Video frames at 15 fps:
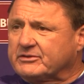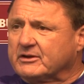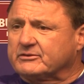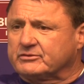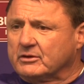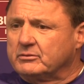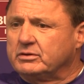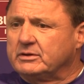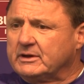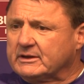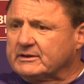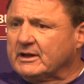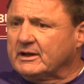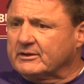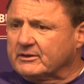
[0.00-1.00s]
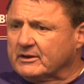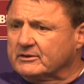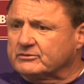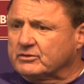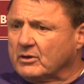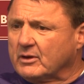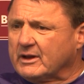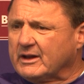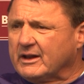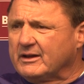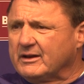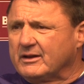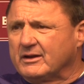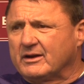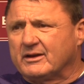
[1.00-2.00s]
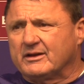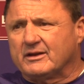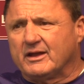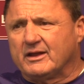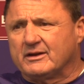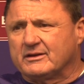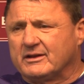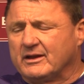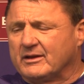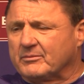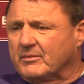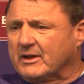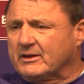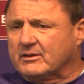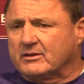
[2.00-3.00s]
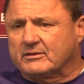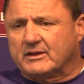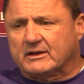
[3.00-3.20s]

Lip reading: Yeah, I think so. I think so. And again, man,